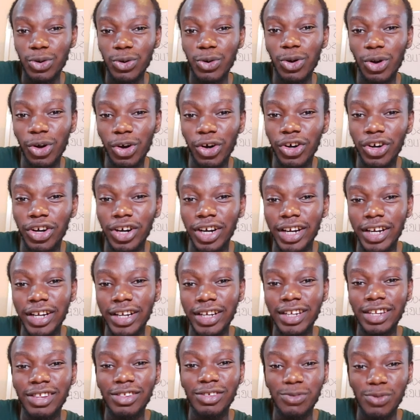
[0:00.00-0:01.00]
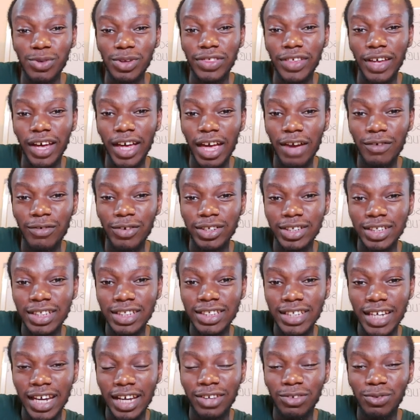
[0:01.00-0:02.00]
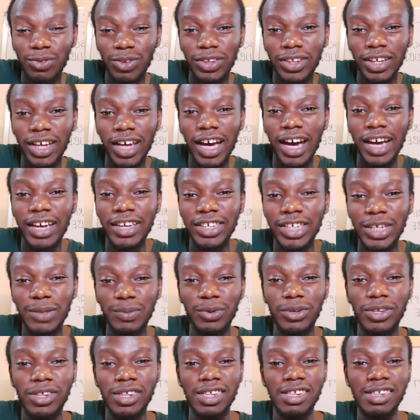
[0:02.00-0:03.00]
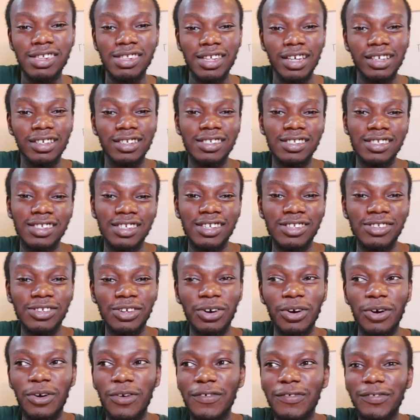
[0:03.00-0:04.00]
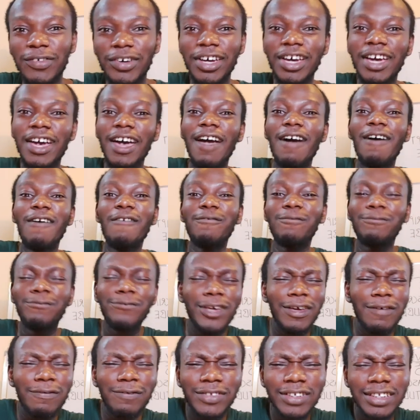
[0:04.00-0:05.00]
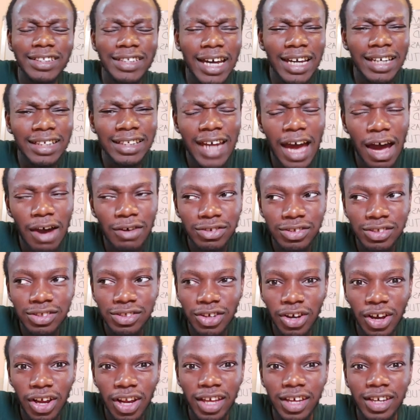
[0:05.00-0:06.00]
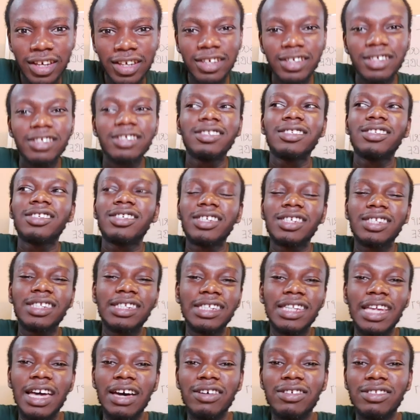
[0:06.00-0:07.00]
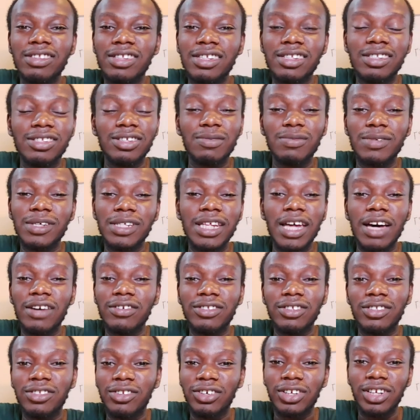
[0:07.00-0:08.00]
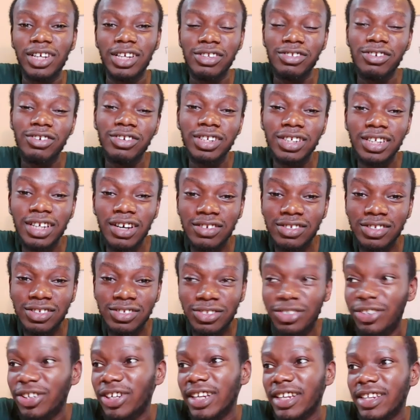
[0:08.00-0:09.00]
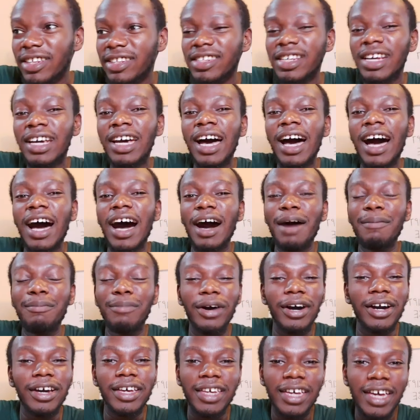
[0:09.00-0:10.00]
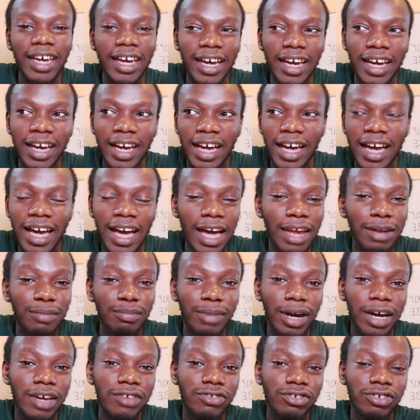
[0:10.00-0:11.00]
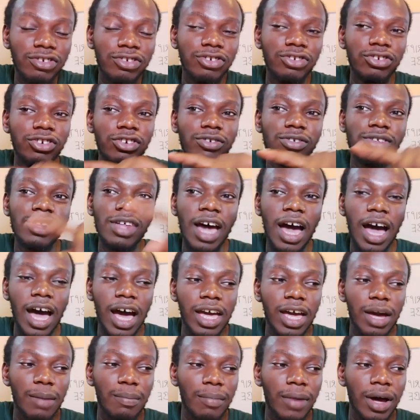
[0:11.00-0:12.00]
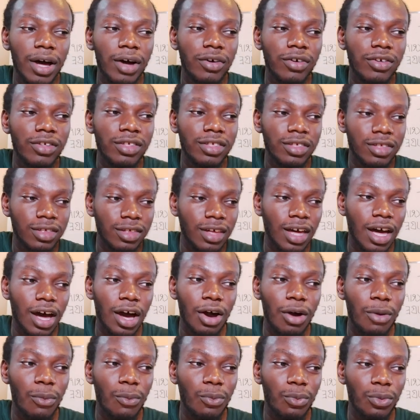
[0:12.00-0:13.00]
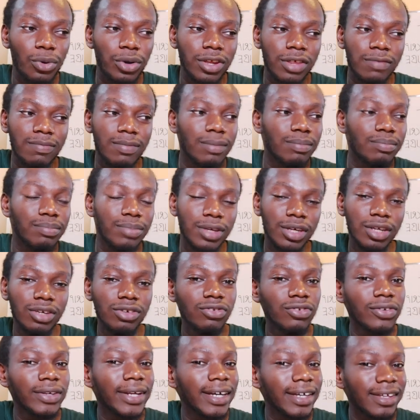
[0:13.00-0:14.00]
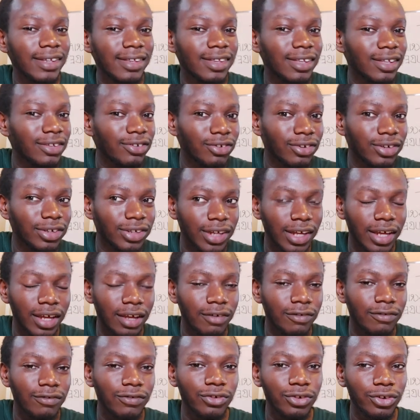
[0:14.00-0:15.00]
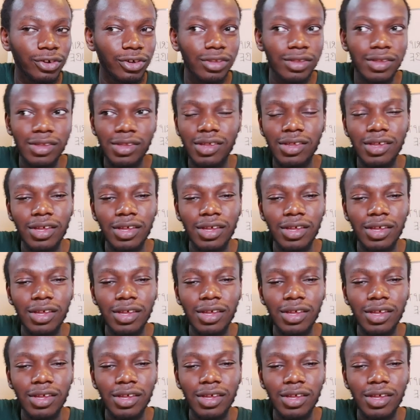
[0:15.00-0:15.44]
go on Twitter every day, tech Twitter, and you keep on seeing statistics of $59,000, $100,000 per year. And mind you, just high amounts are what is being paid to like senior dev, not